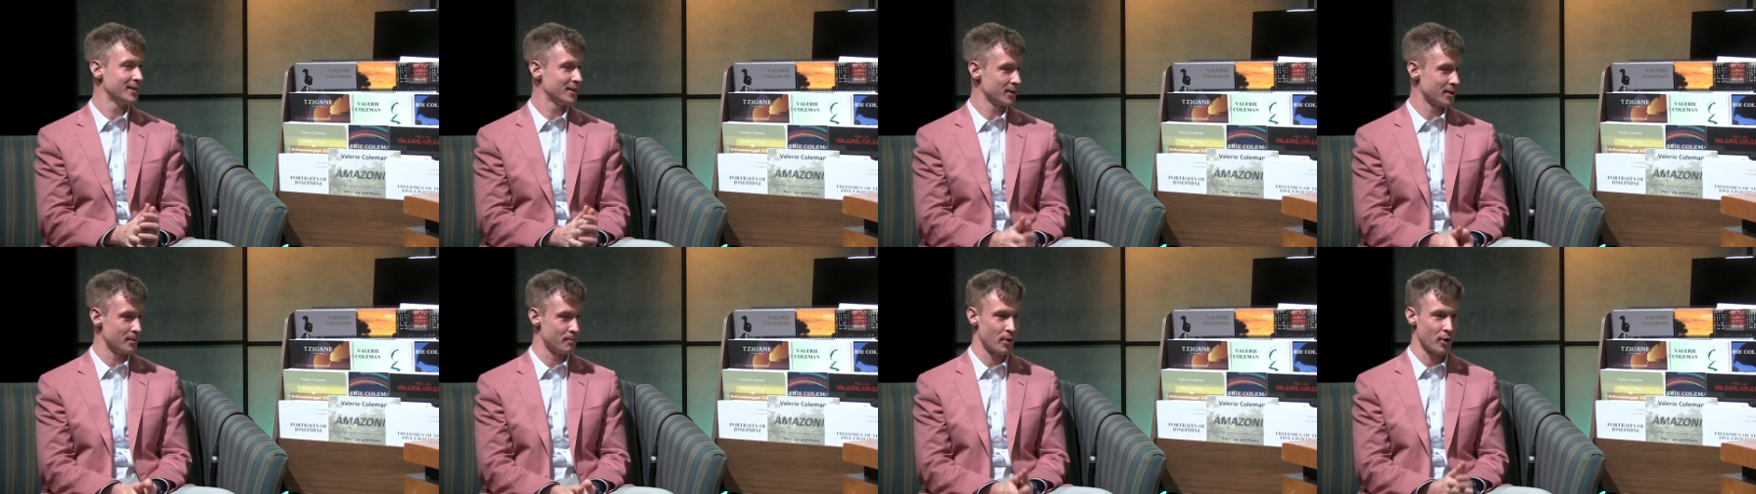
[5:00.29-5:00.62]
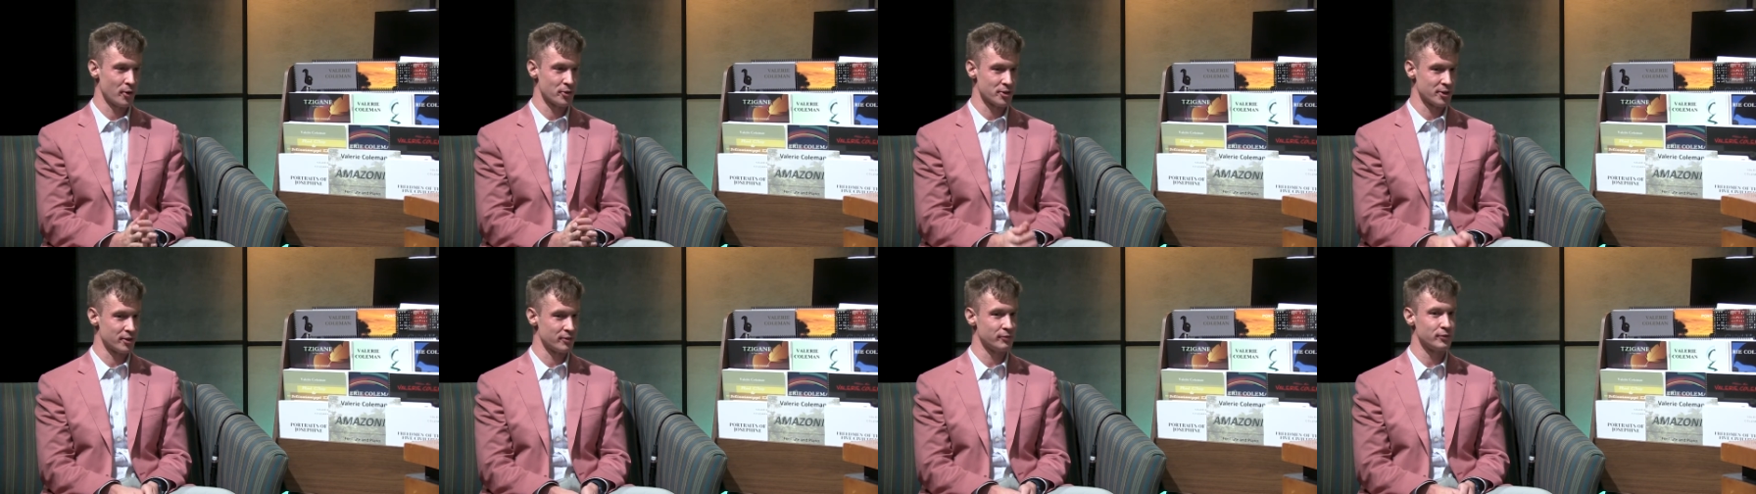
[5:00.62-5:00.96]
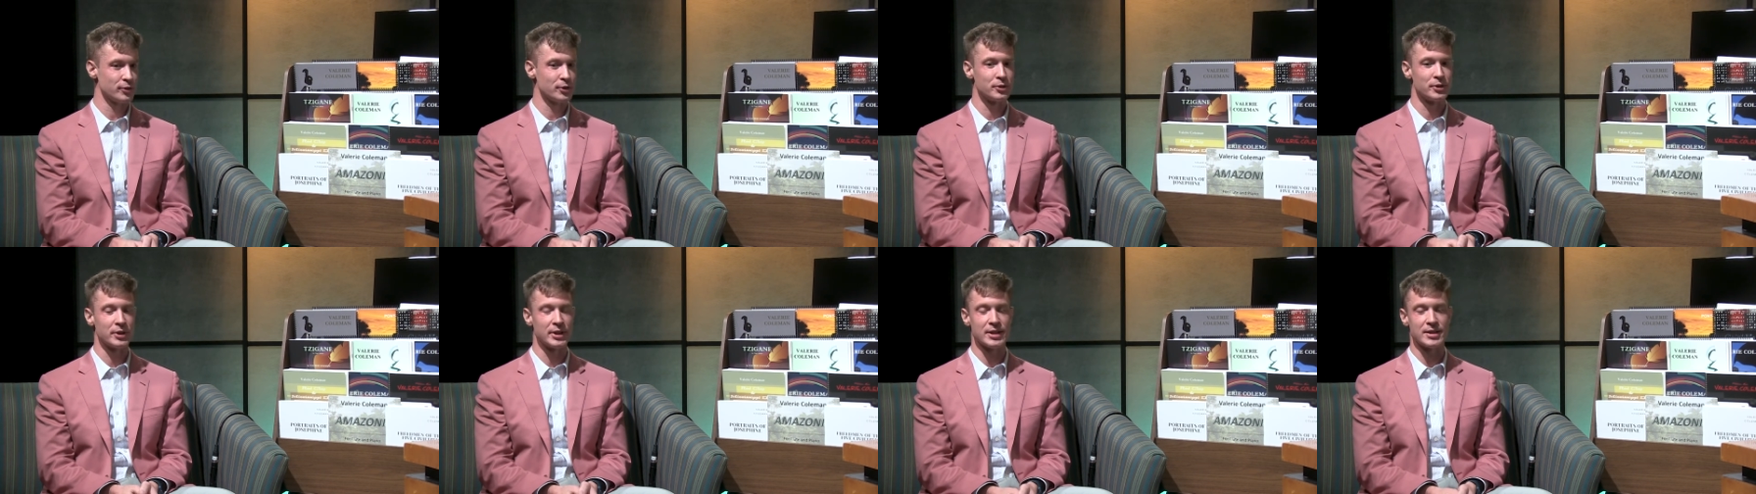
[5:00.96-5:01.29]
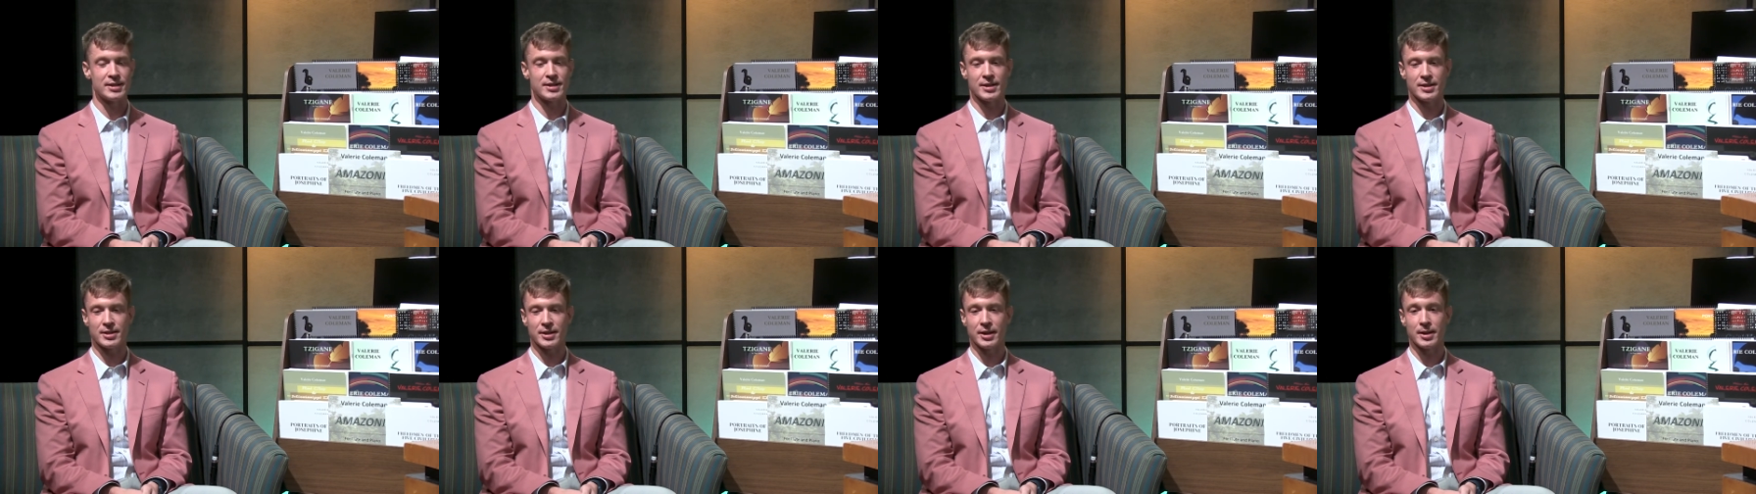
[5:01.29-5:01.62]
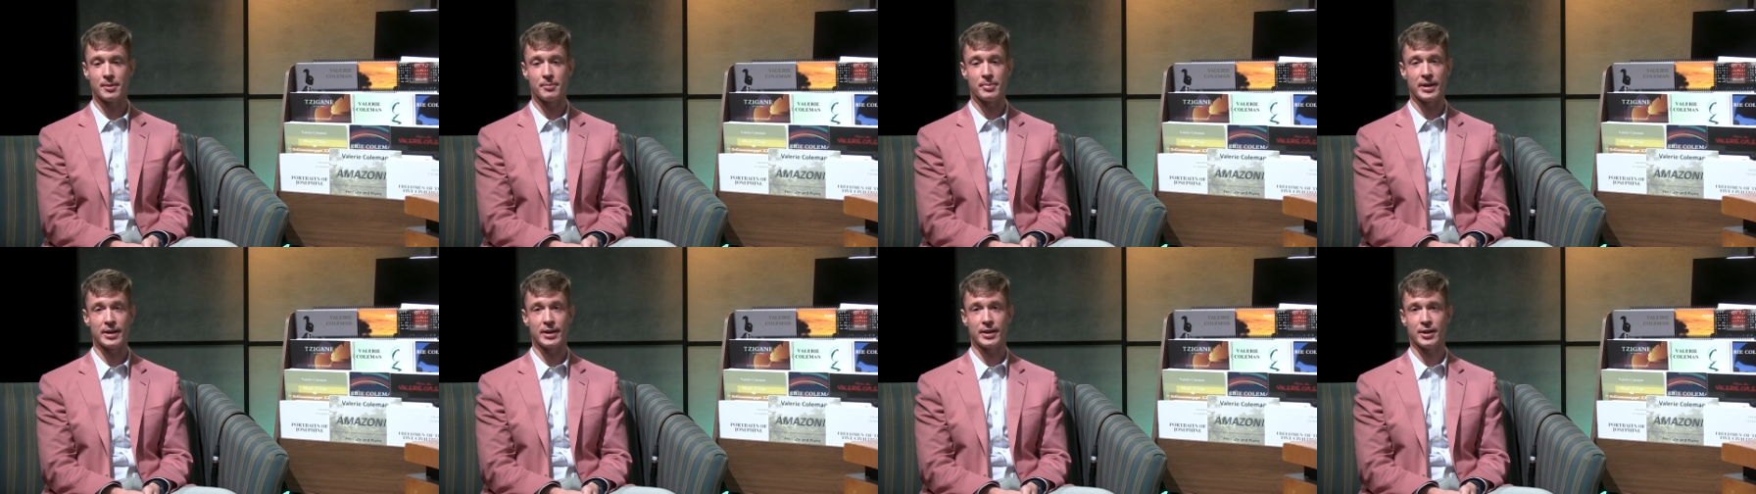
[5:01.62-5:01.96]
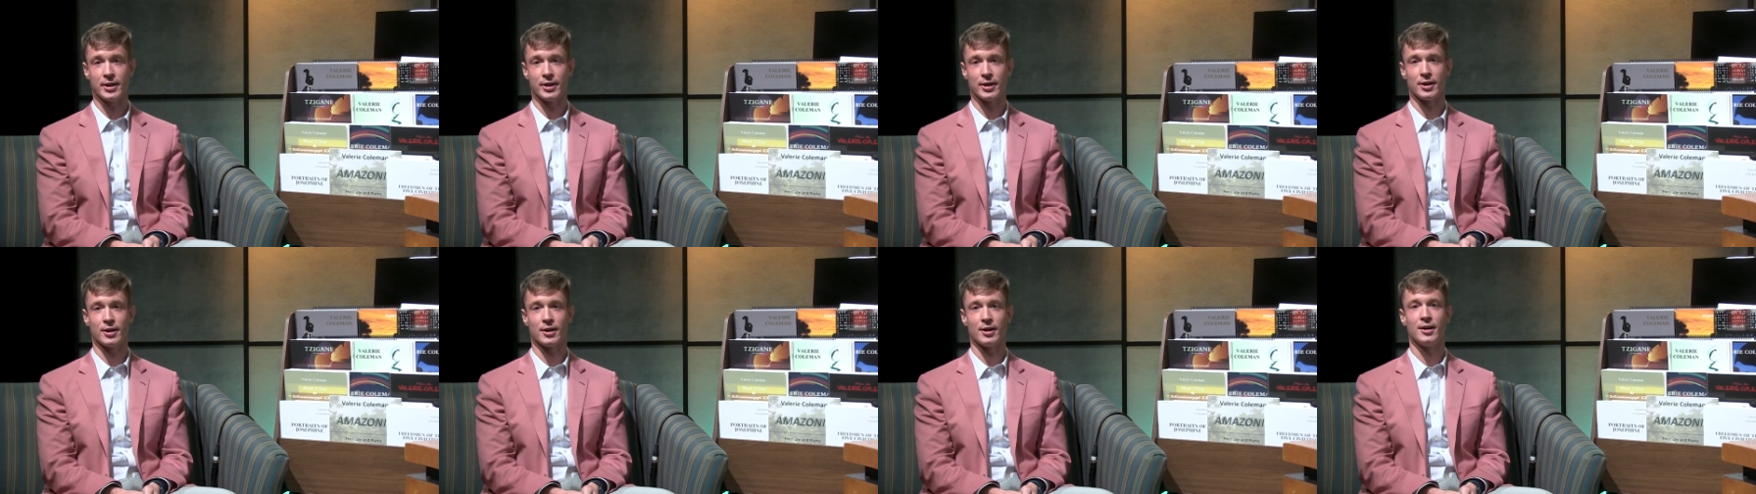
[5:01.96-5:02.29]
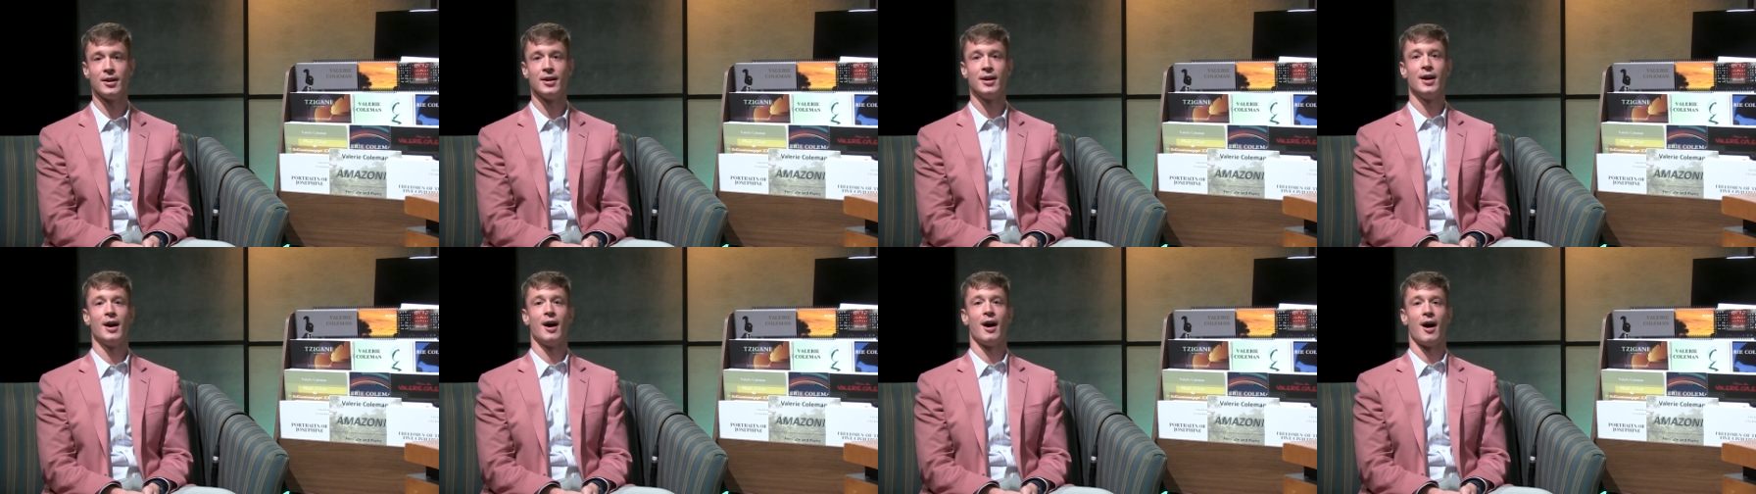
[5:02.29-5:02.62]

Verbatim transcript: composer, flutist, is going to be here